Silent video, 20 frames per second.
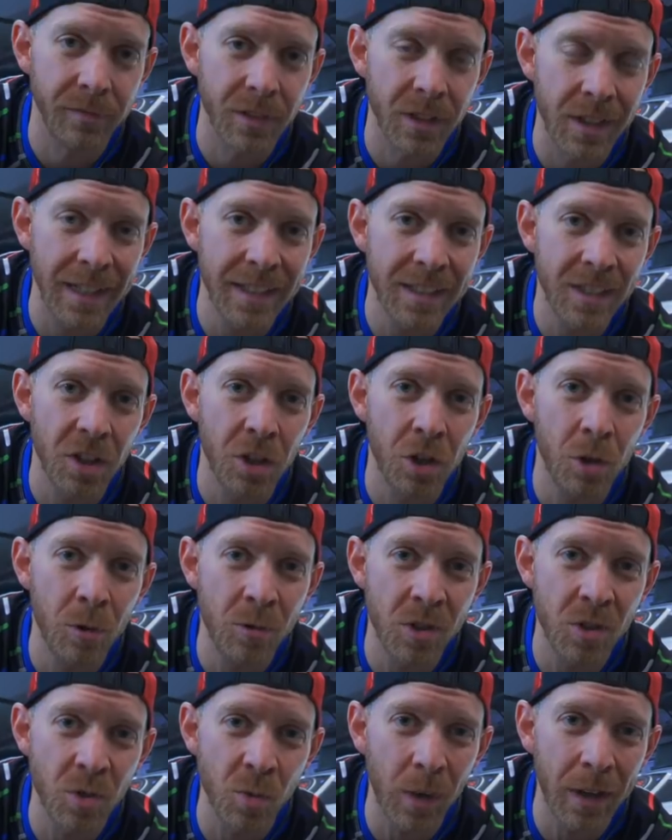So that's the
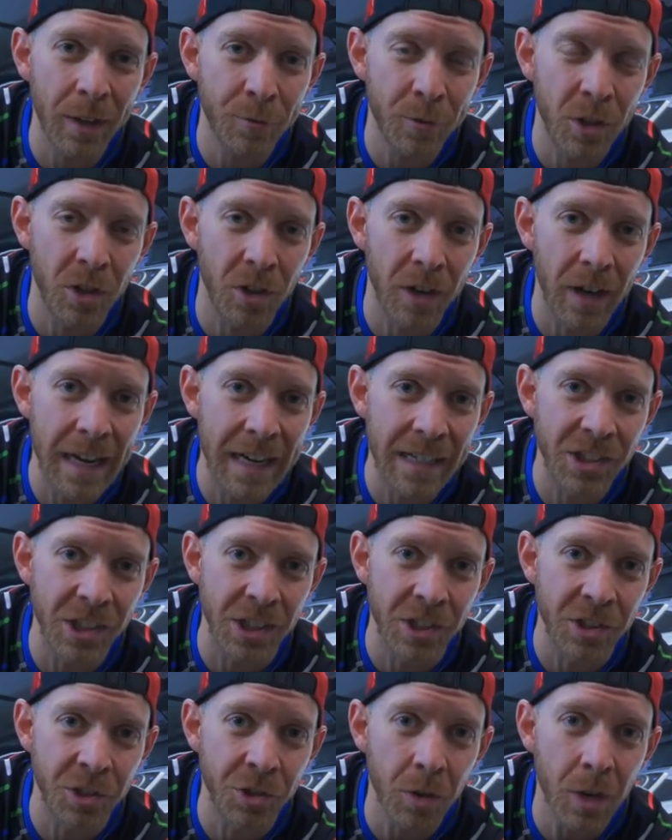new Zwift Garage
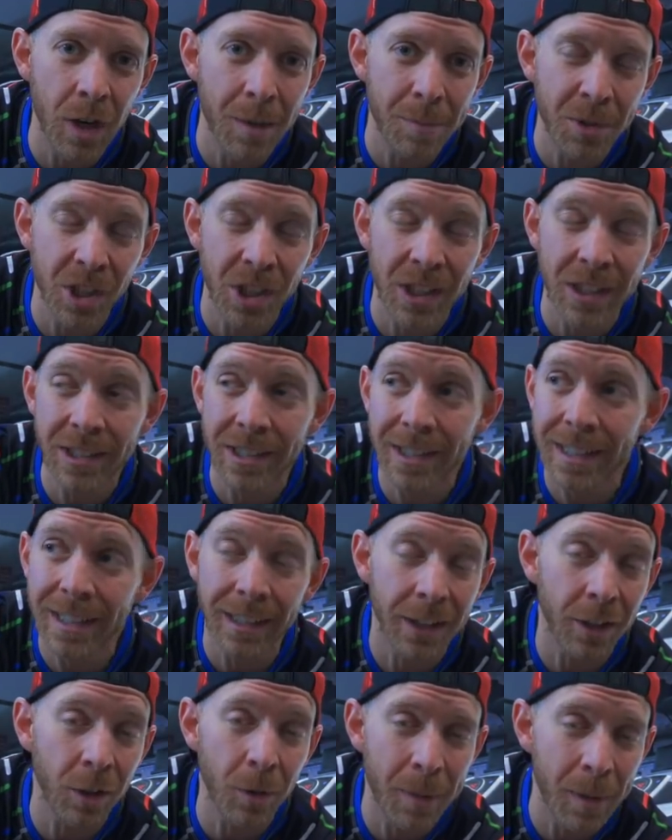and Drop Shot, just a
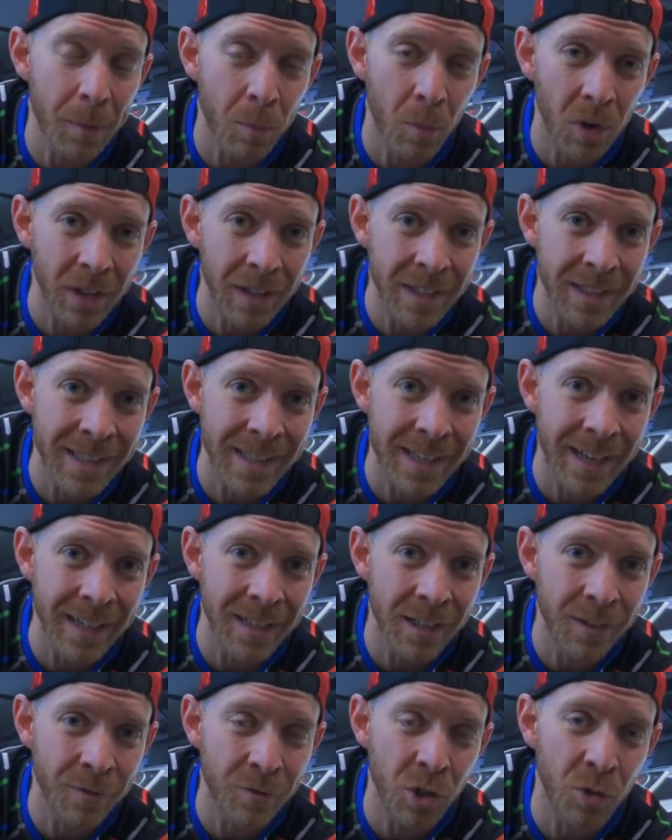little bit more
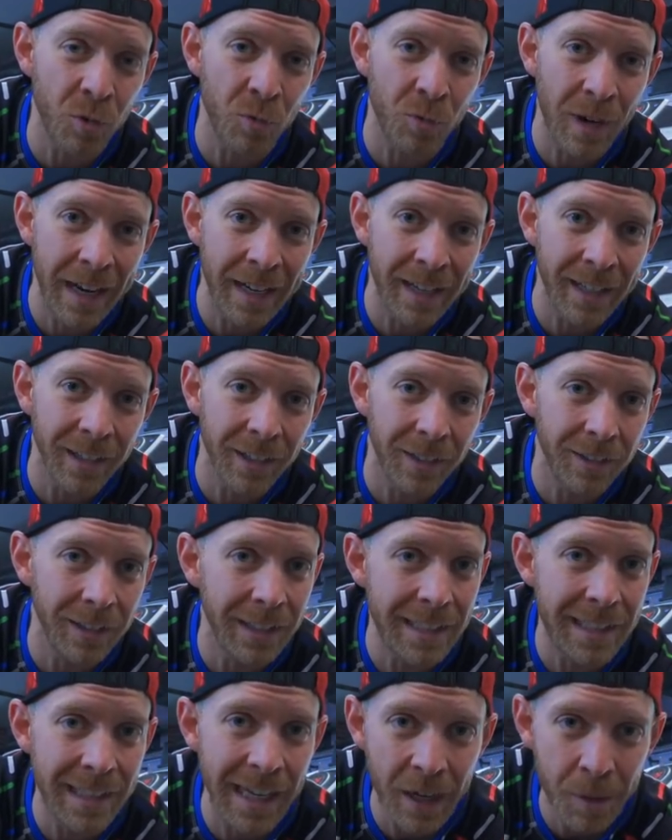incentive to
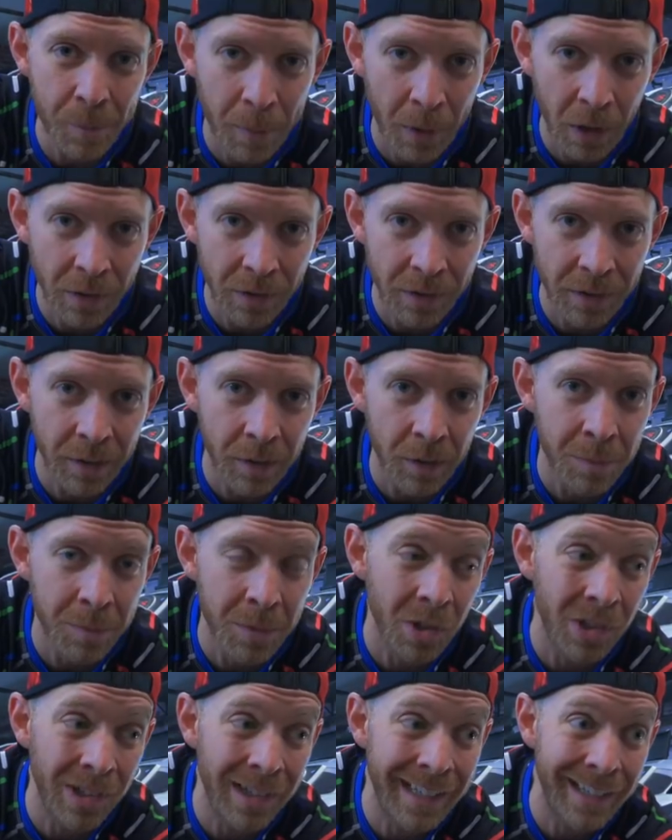regularly take part in the
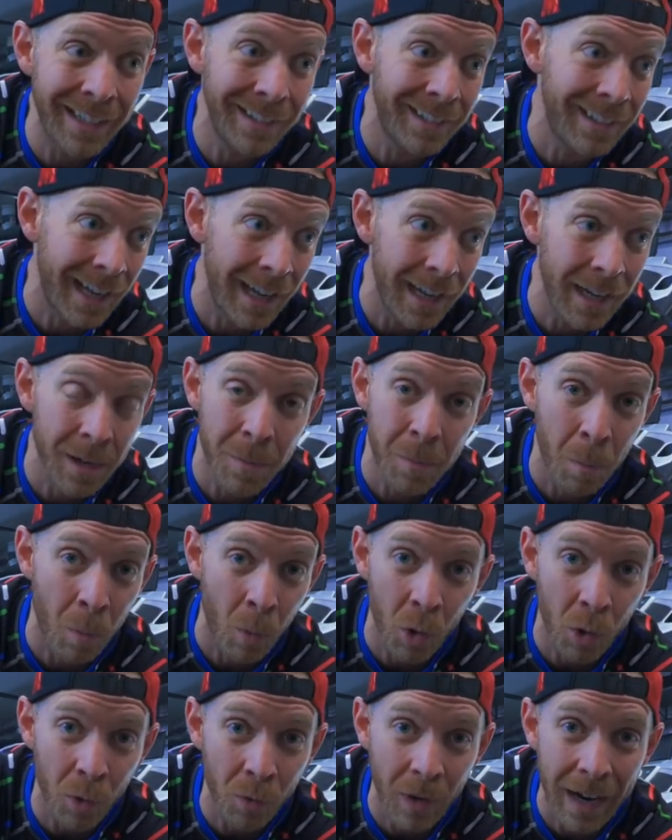community and get in
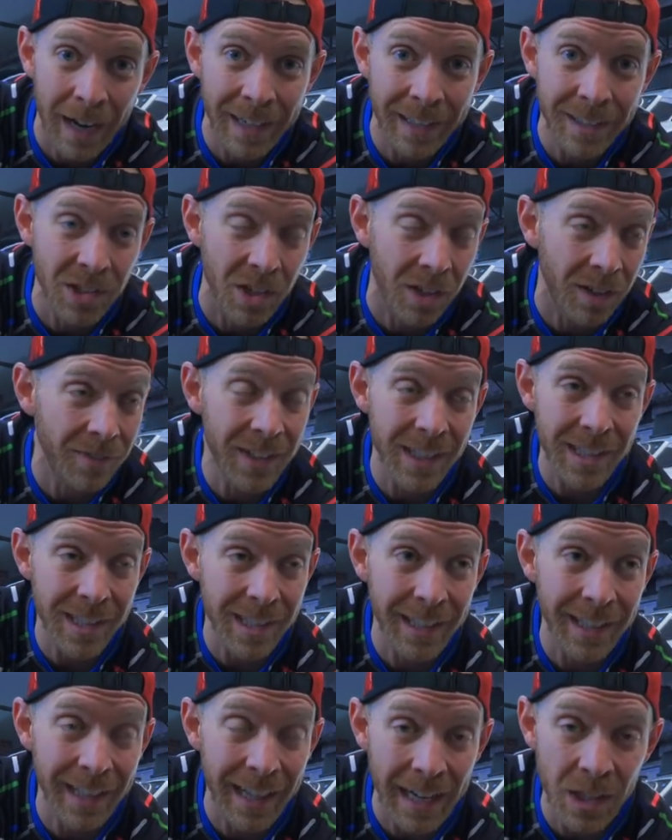more rides.
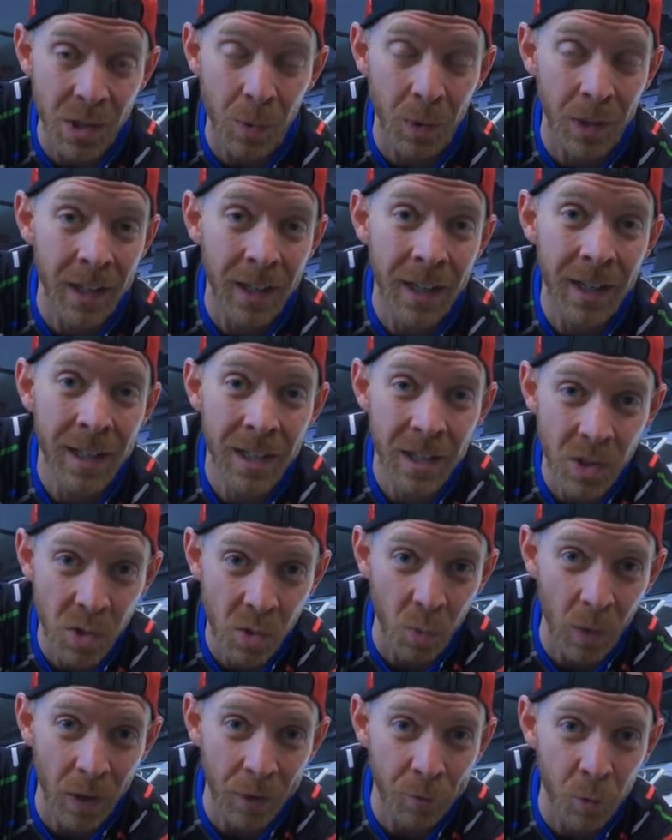Obviously, that's what
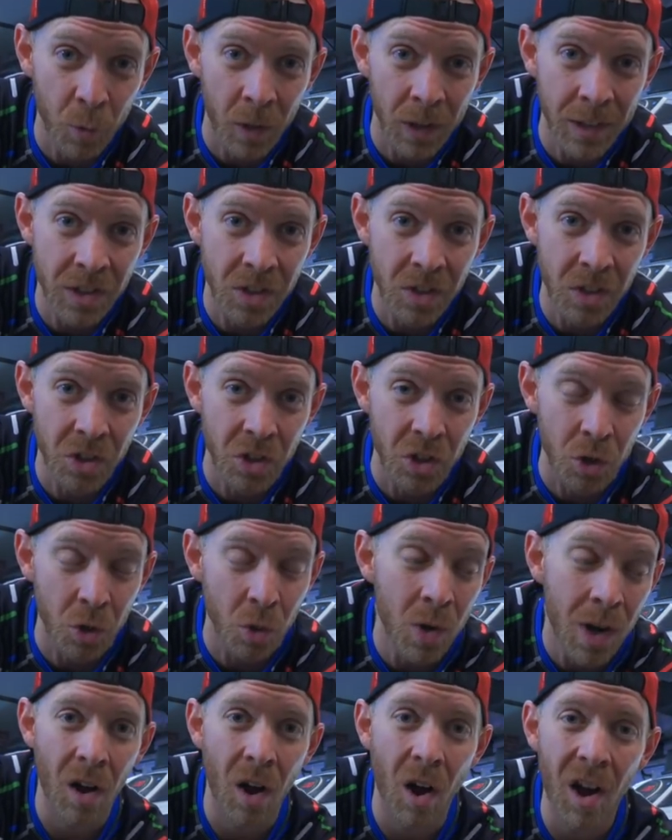Zwift wants to
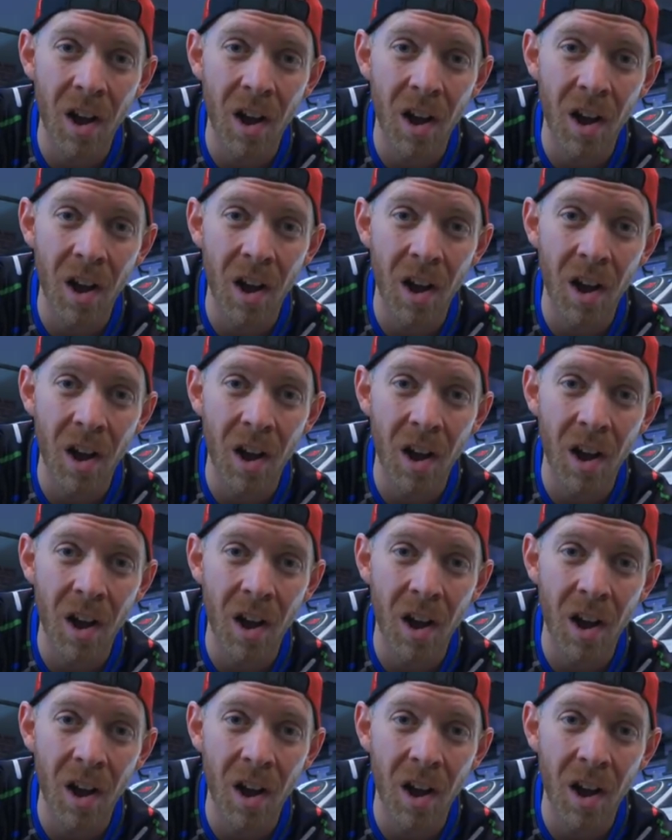do.